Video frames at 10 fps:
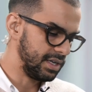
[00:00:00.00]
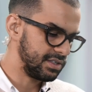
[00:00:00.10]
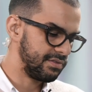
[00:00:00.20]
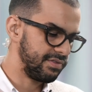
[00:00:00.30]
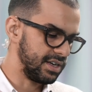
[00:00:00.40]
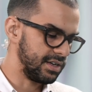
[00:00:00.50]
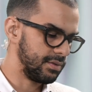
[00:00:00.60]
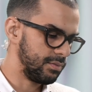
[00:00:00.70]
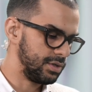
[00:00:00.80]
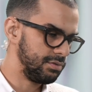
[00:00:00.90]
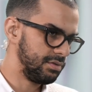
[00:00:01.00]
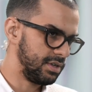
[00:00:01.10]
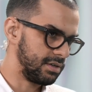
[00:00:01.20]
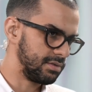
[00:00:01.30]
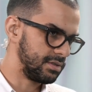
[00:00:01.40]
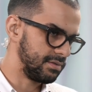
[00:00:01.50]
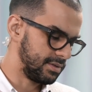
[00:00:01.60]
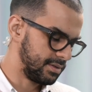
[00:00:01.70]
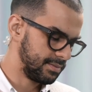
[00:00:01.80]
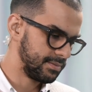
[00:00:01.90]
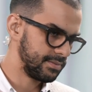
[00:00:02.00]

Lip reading: Makes it fair. What do you think, Christopher?